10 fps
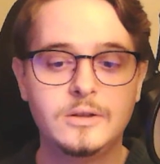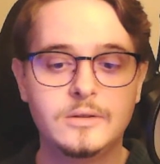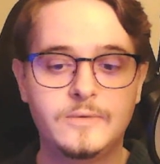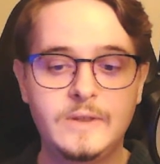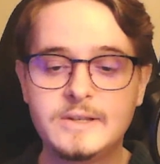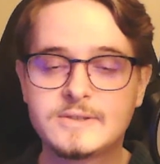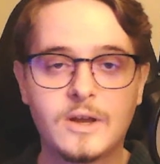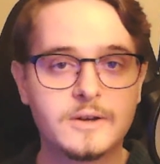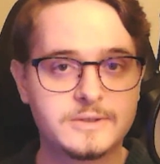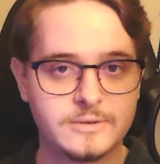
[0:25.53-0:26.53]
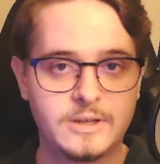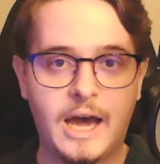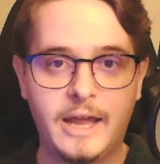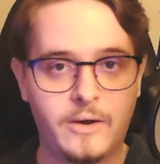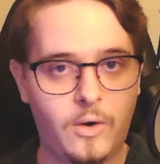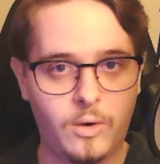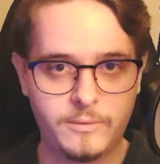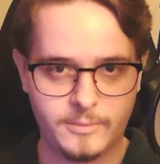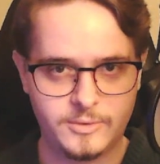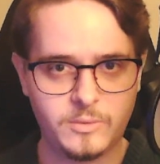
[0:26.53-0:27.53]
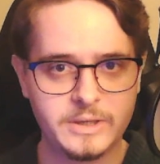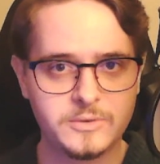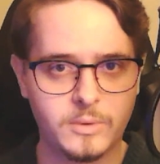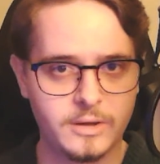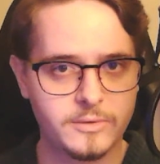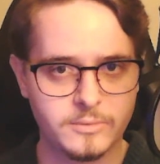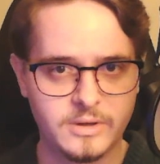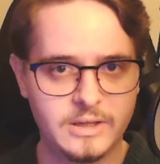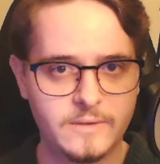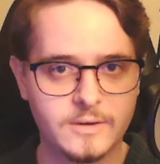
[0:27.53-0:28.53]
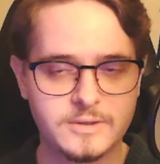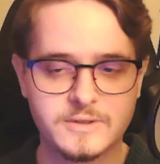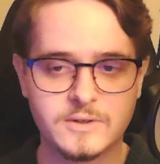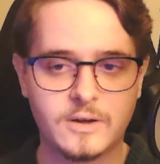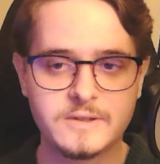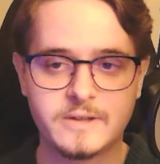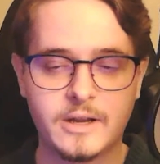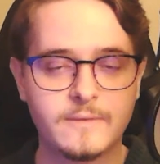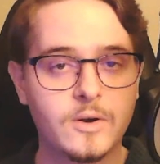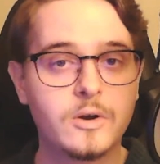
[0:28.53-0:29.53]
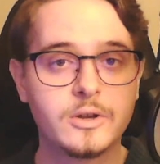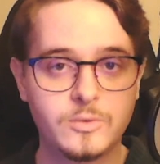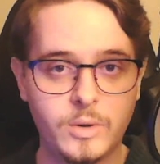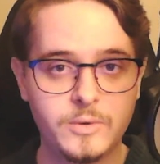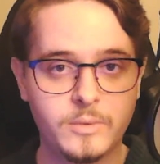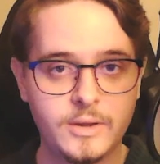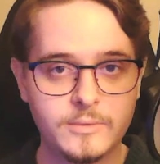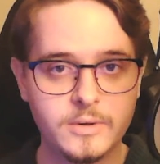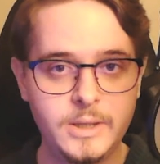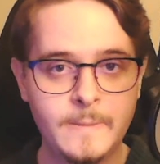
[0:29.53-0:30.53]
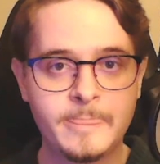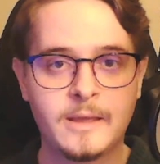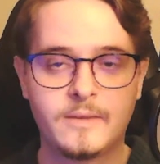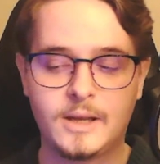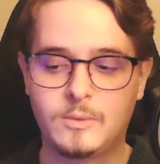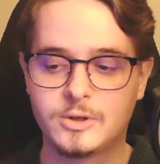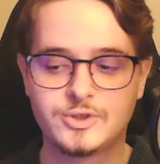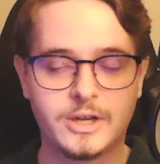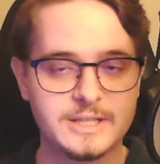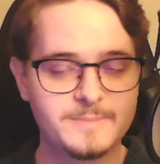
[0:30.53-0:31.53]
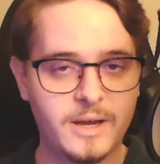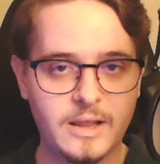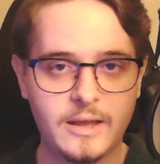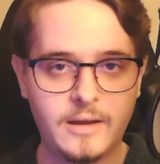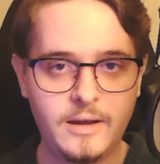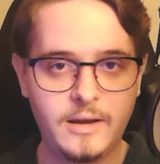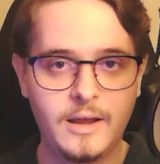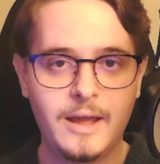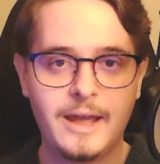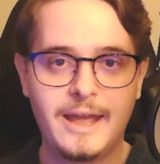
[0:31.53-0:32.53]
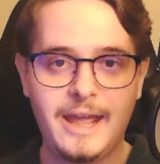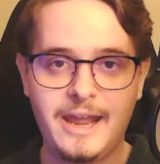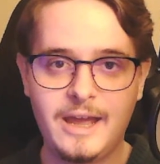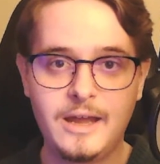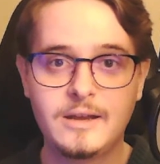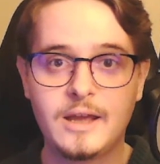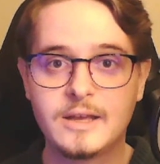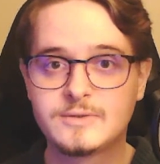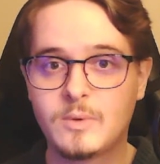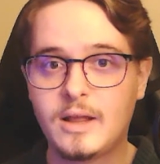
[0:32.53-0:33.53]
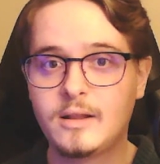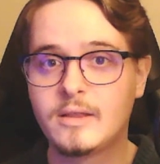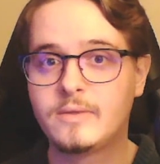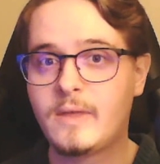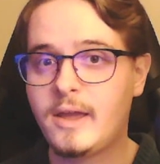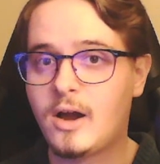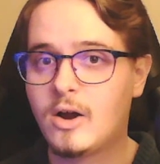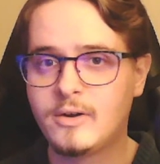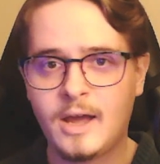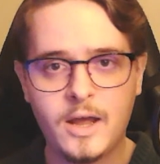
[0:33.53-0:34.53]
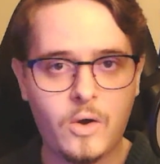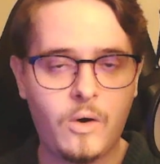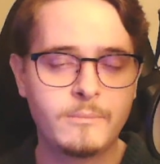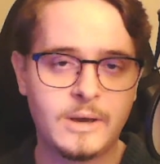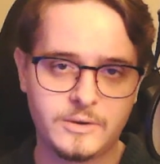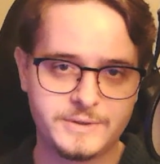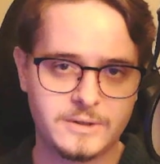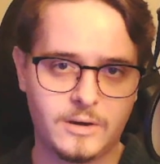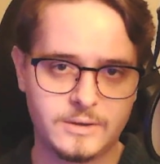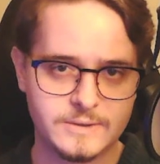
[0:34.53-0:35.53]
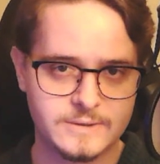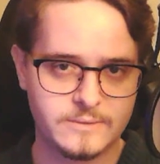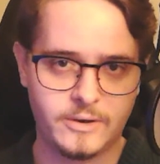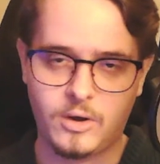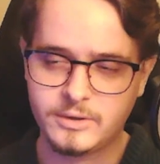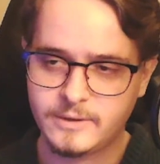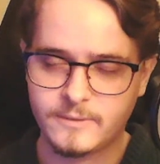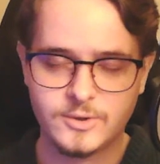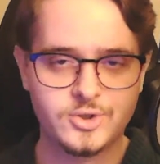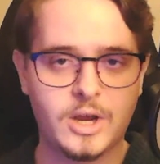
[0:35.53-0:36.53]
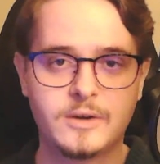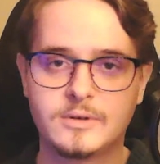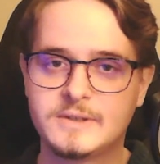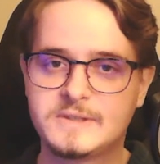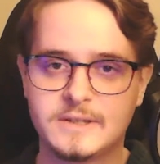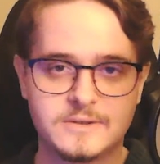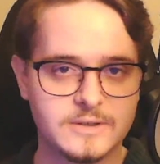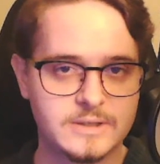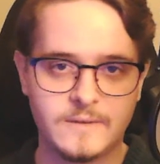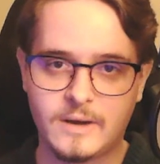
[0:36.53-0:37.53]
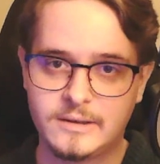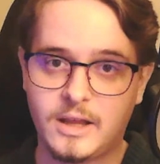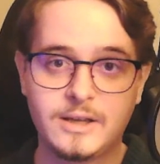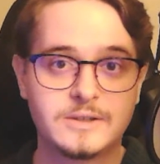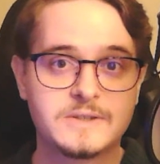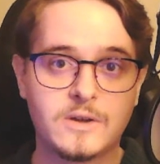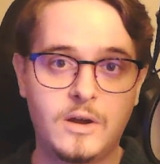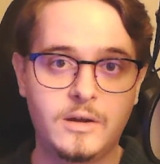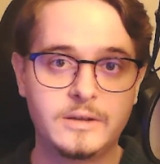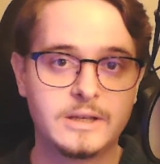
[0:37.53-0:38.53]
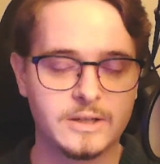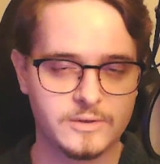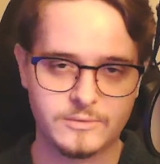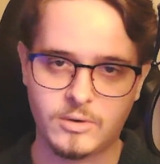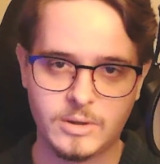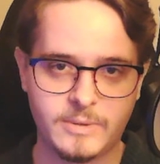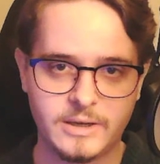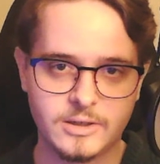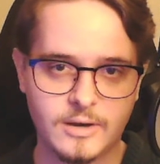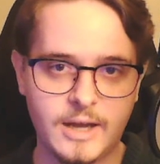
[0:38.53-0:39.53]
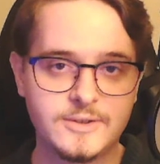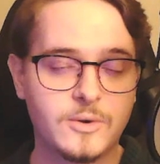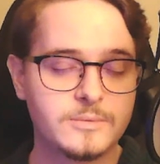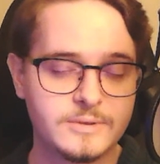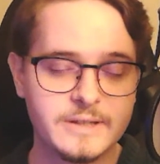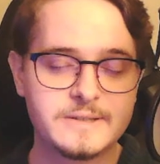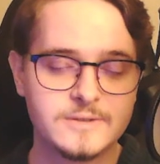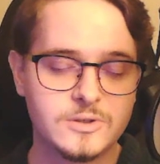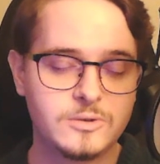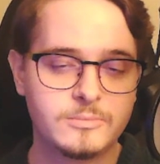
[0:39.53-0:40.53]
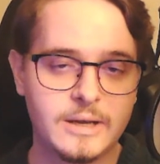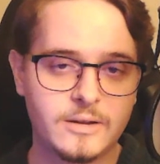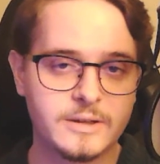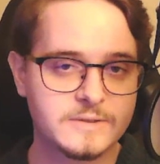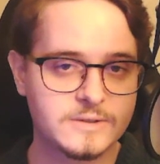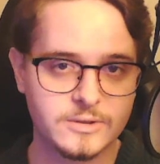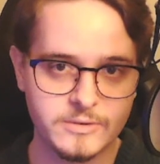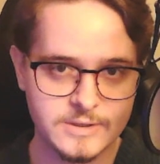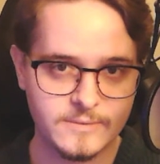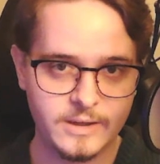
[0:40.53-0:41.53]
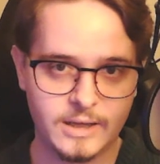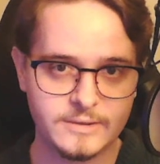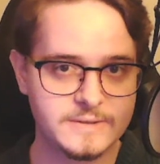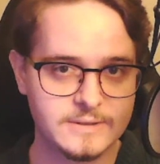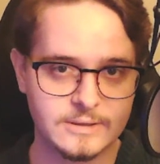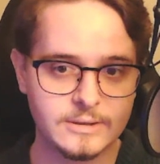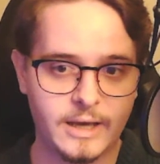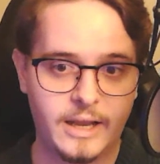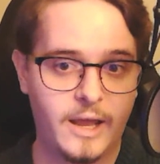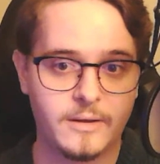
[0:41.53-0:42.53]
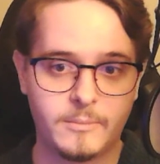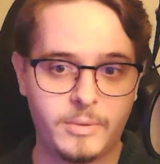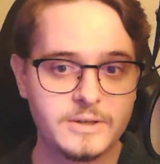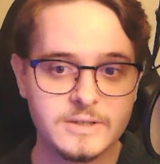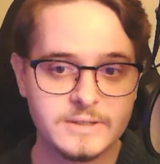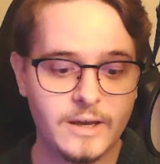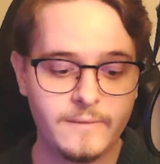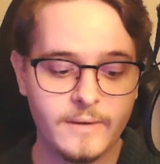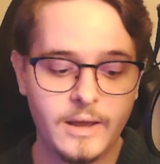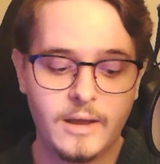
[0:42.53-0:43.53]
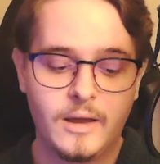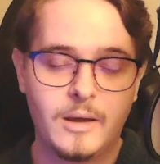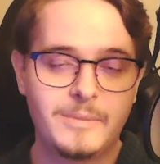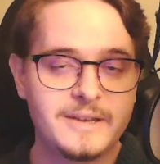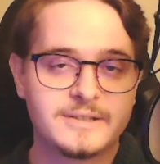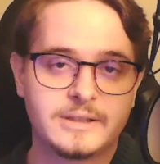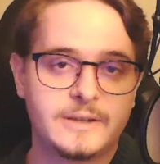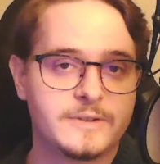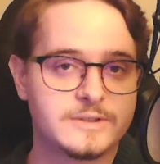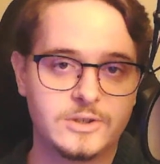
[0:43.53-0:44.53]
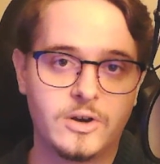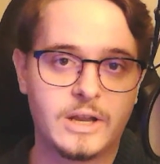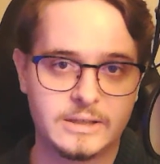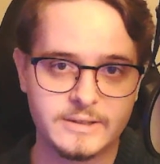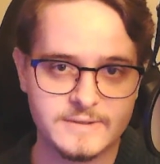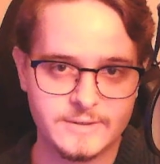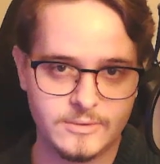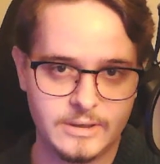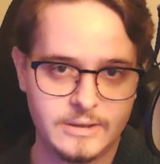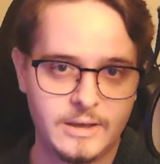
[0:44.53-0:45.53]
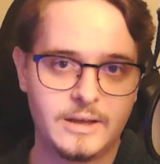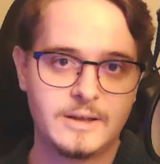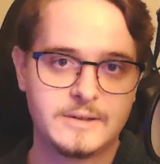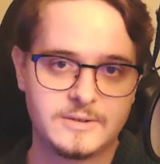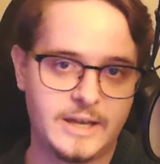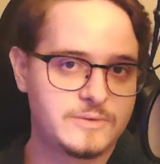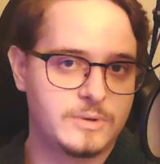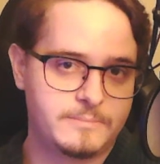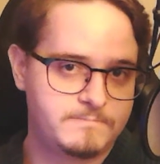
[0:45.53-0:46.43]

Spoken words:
These songs are not all from 2023. They're just songs that I've heard in 2023 that I want to shine a spotlight on. And as well, they are not all metal songs. They're all different genres. It's just if I liked a song, it gets thrown up on here. I don't listen to metal exclusively. I listen to kind of a bunch of stuff. Basically, if it's good, I listen to it. So that's what